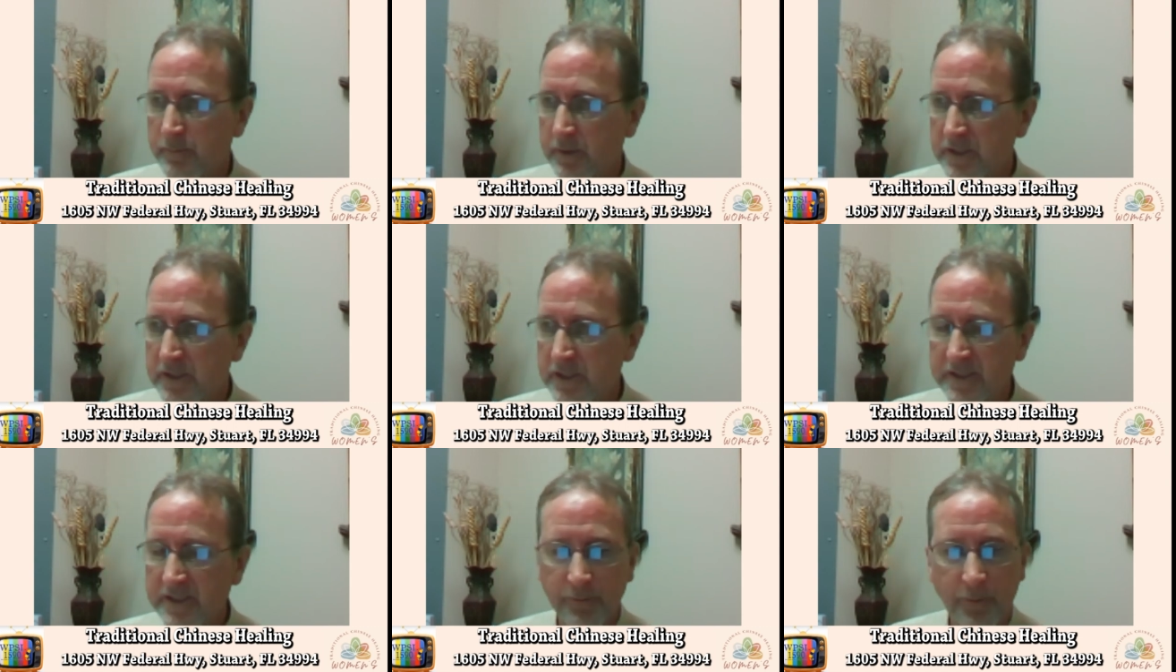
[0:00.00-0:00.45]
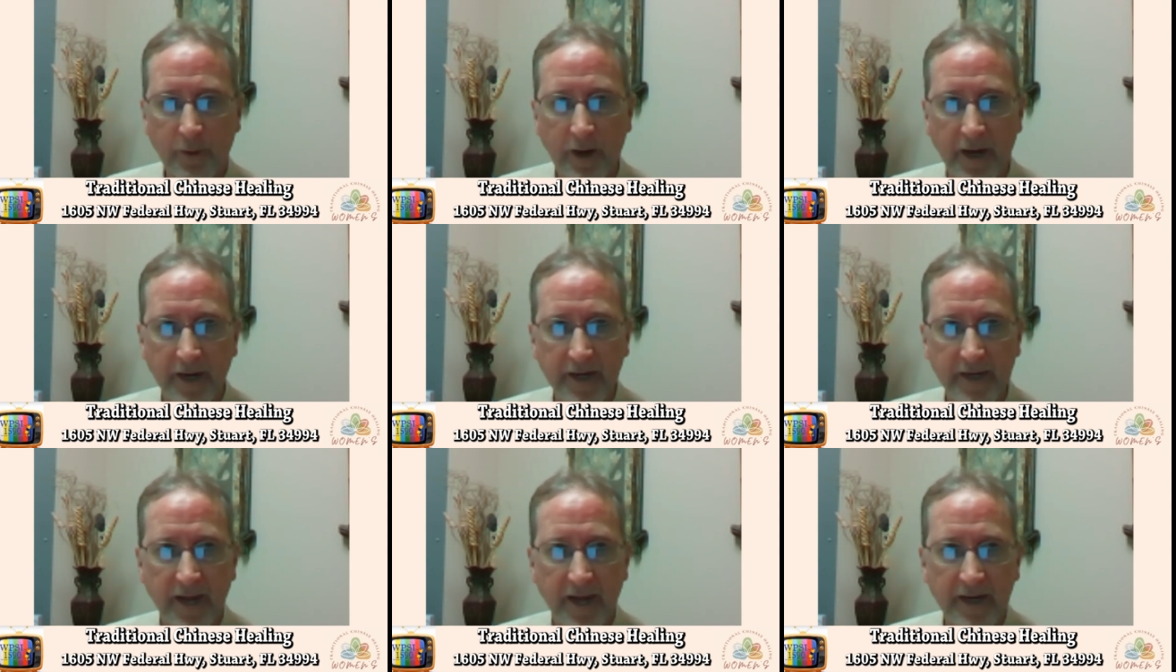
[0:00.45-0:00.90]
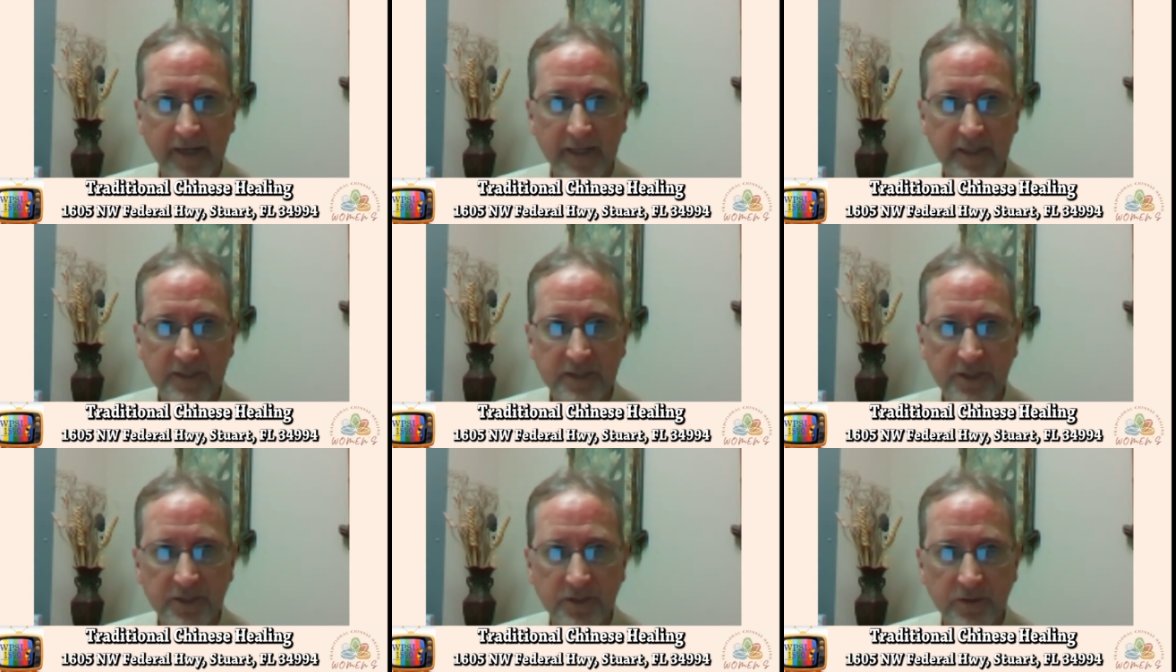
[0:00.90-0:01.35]
which is why I got
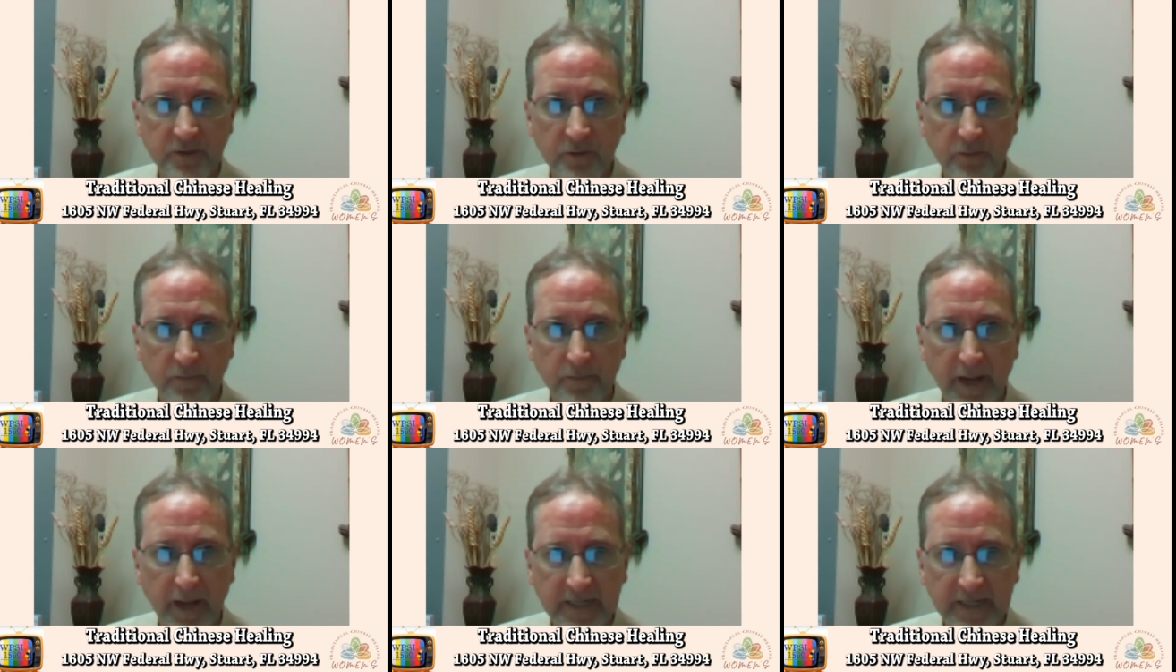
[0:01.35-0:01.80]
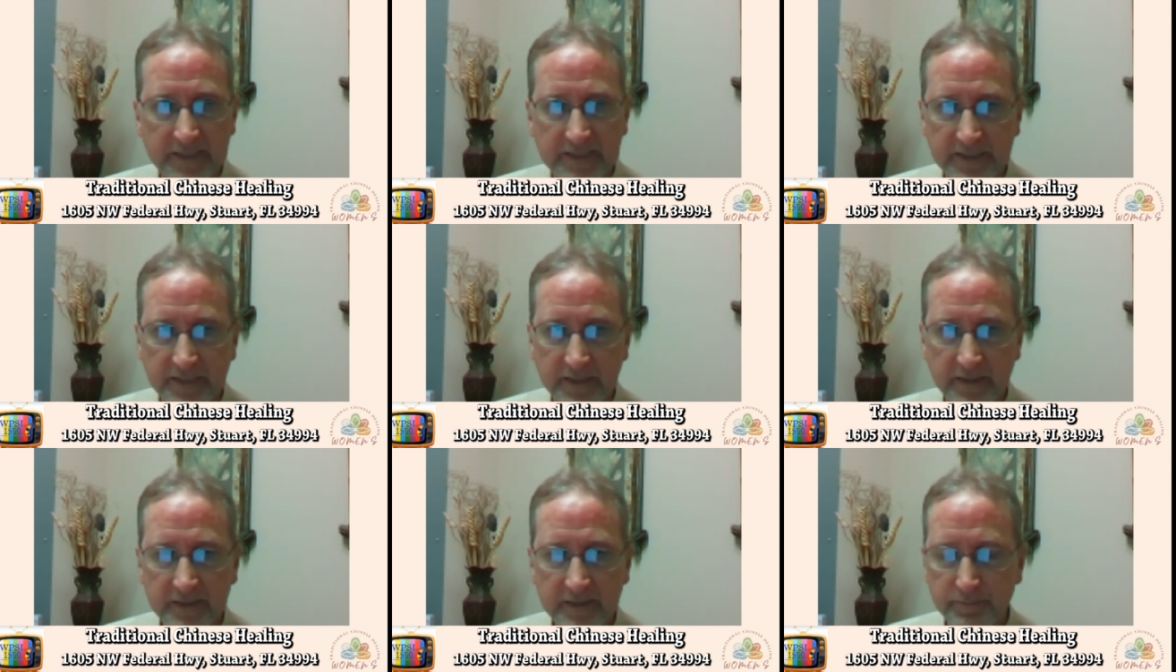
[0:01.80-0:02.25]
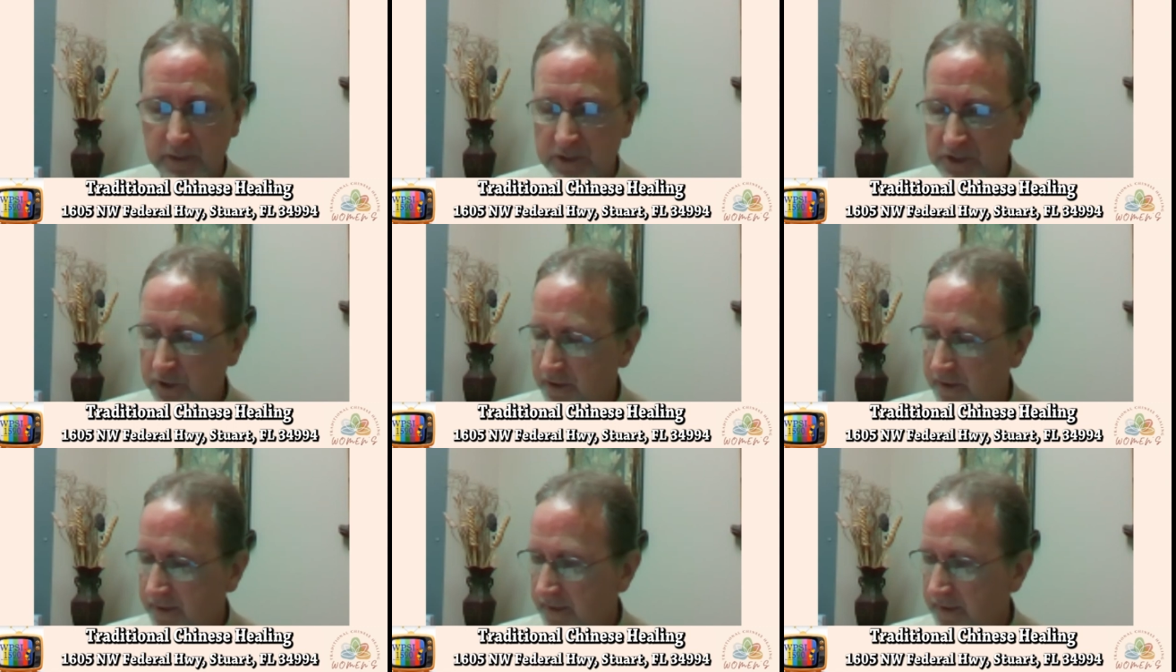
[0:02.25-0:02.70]
into medicine,
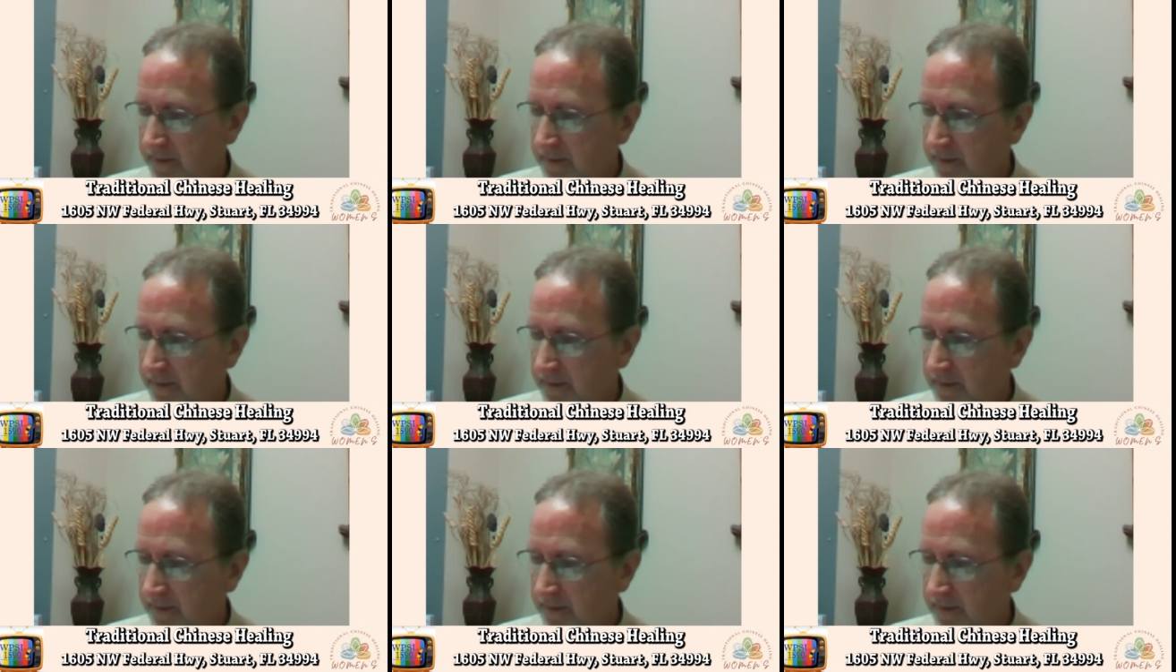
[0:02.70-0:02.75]
especially